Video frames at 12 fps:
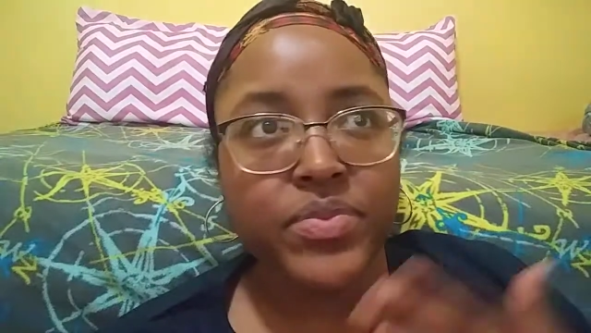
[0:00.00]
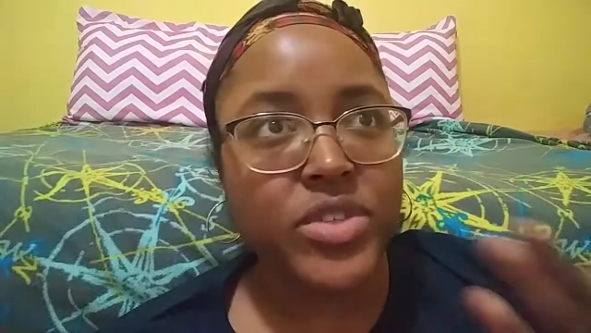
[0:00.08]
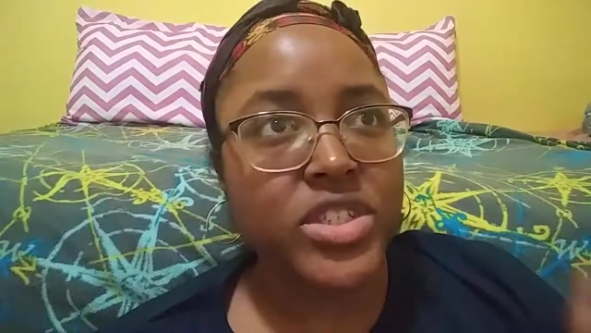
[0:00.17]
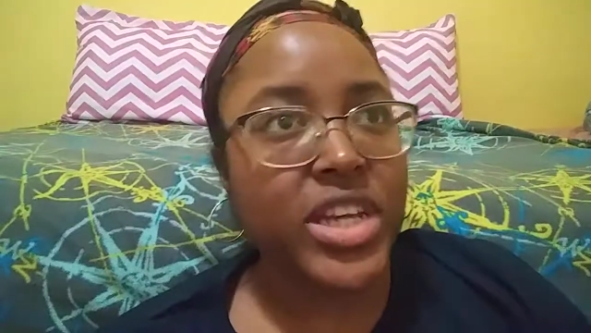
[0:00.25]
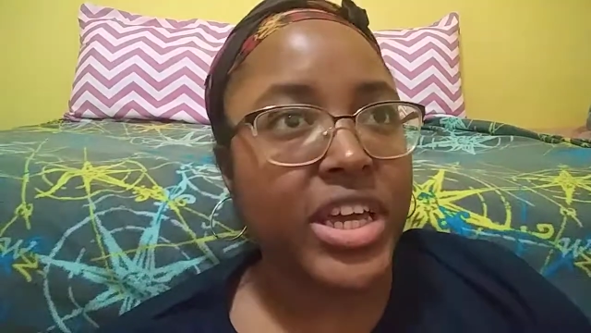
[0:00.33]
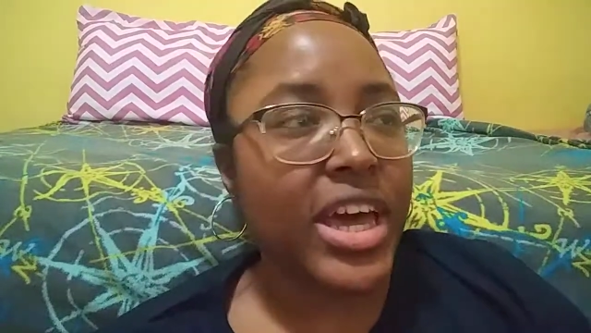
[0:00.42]

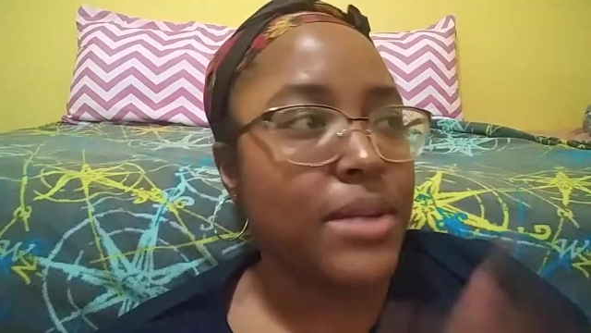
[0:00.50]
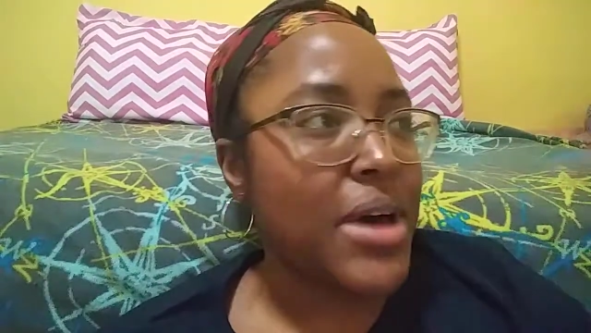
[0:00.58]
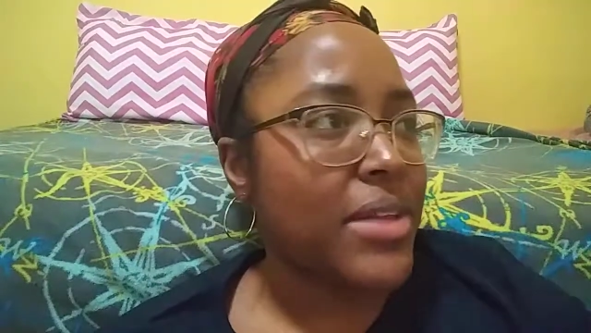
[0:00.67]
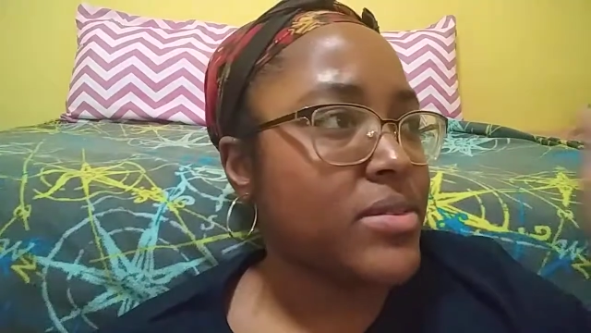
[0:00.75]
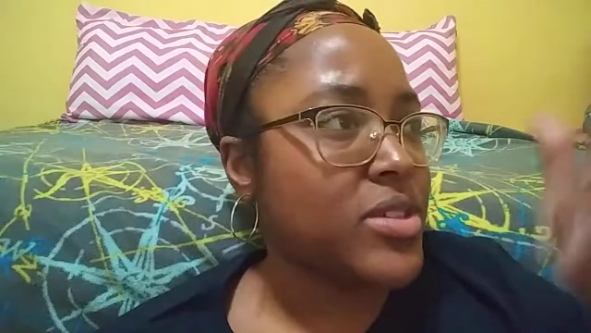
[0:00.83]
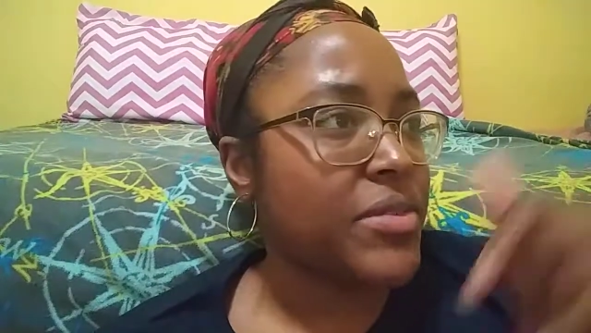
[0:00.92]
She's like, "Yeah,
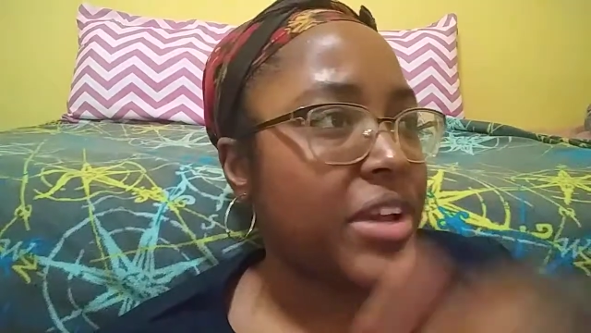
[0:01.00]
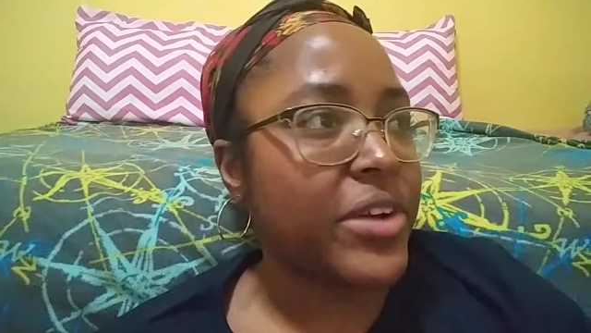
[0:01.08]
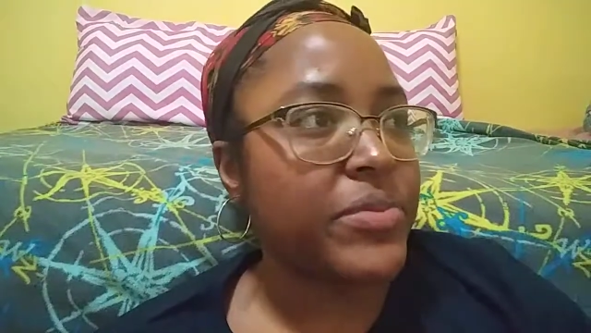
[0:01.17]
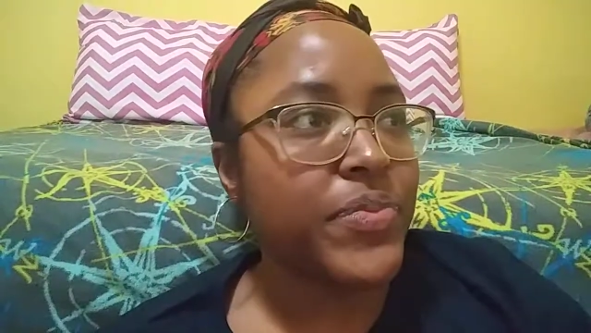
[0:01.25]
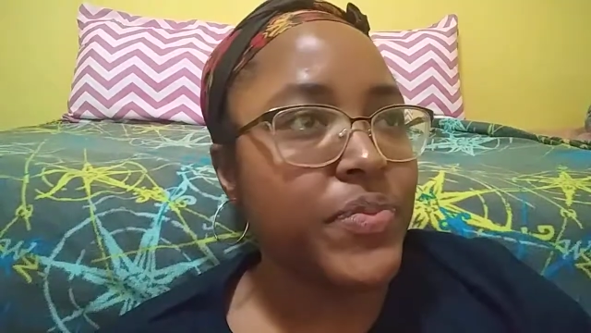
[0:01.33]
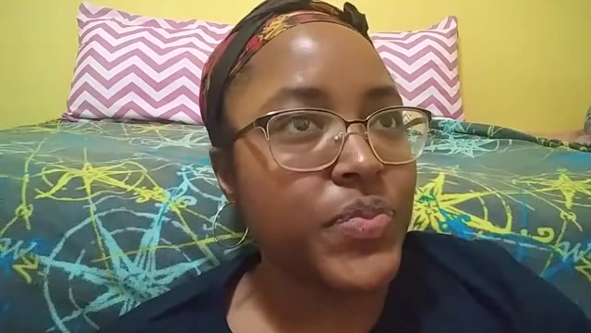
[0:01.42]
bathroom's over there."
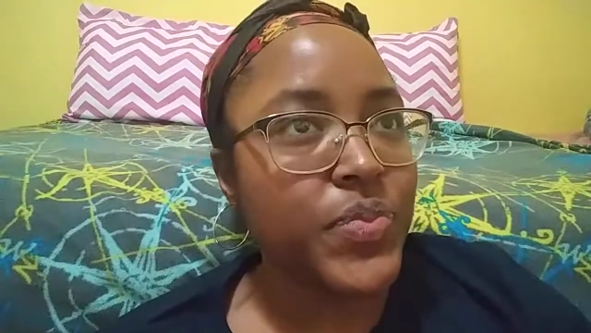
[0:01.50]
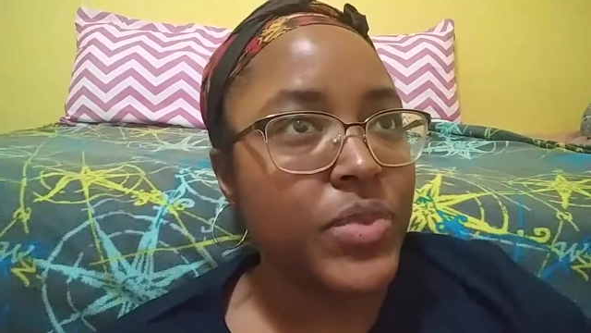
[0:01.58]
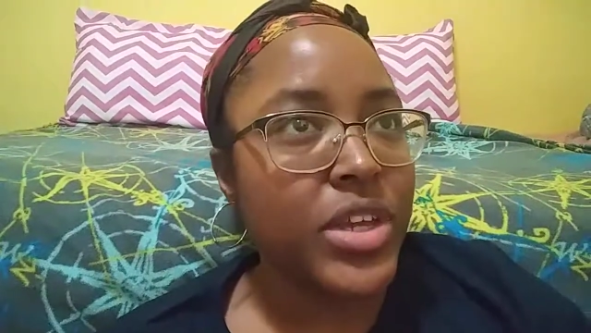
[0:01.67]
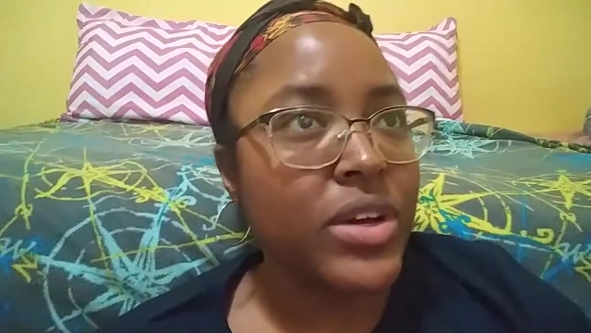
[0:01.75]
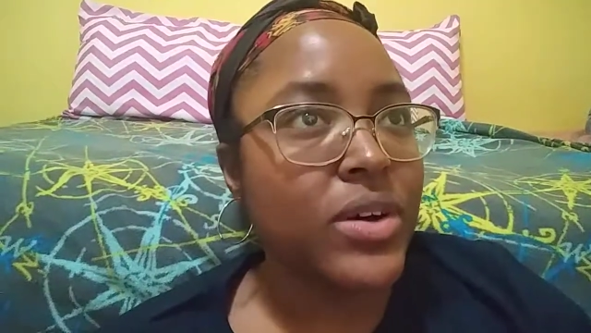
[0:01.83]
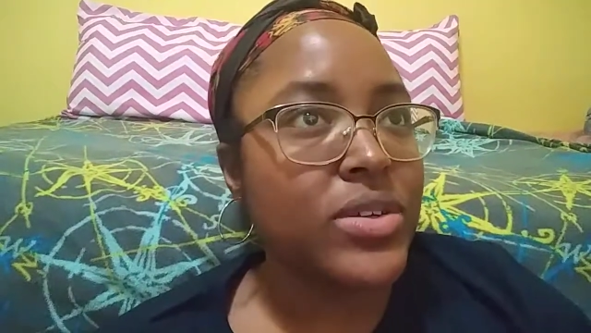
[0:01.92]

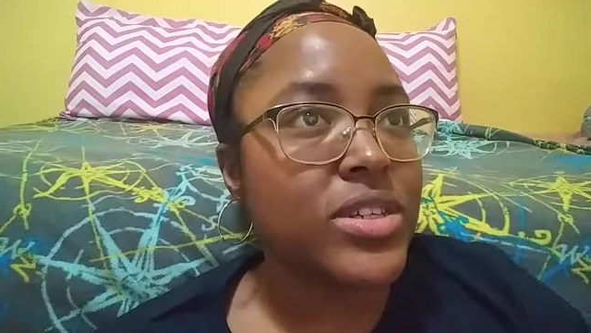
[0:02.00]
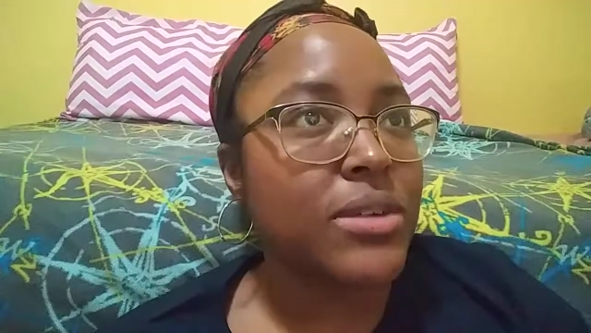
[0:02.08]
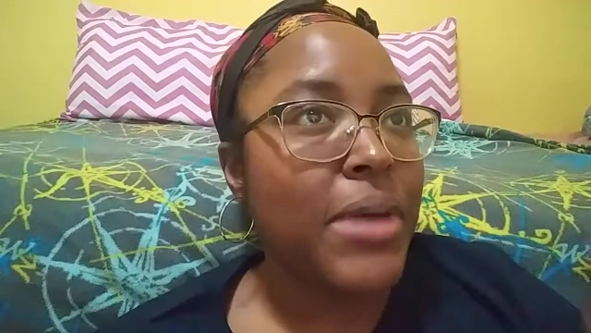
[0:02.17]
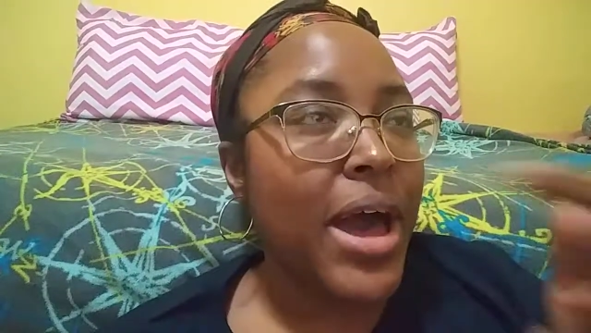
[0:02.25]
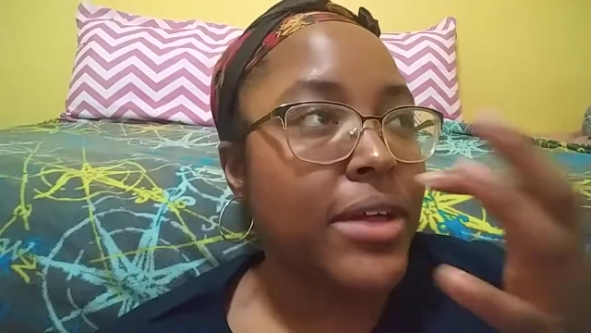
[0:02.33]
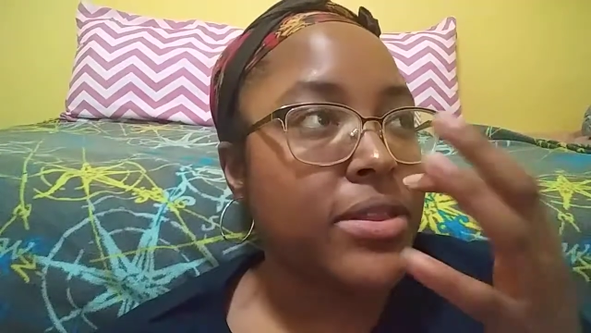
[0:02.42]
He goes to the
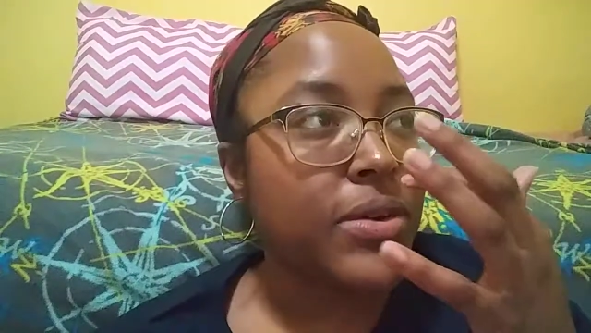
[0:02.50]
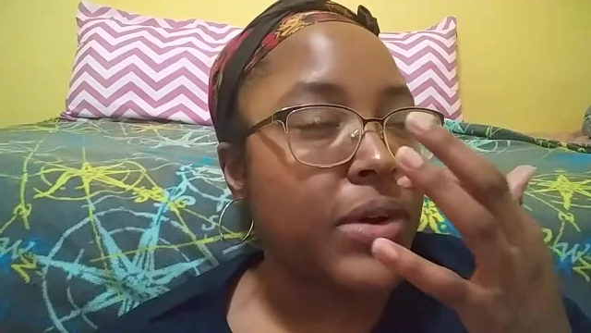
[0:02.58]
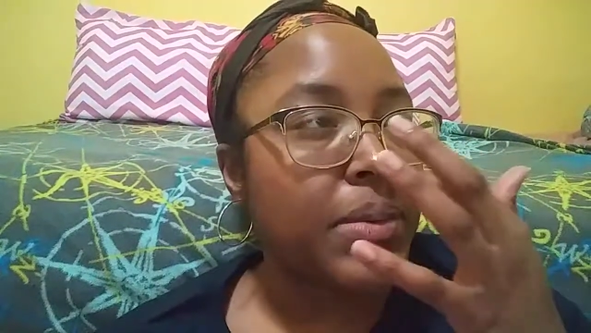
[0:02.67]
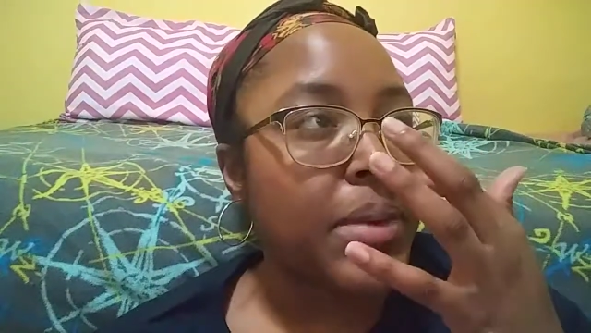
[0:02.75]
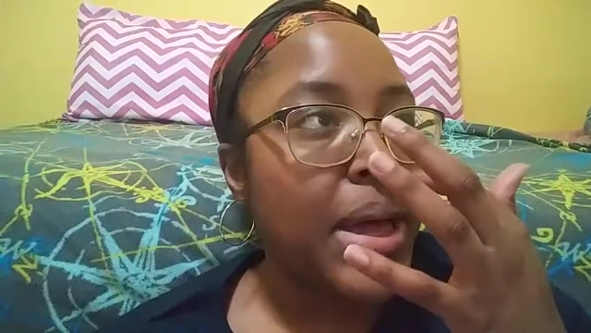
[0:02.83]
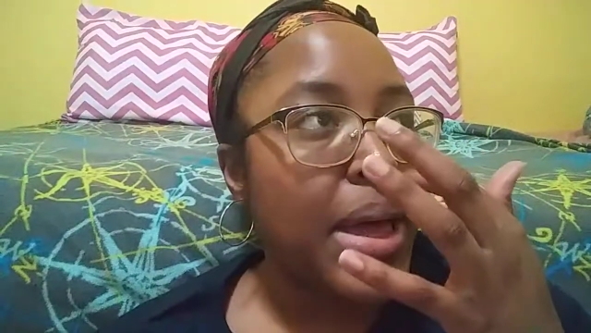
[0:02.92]
bathroom,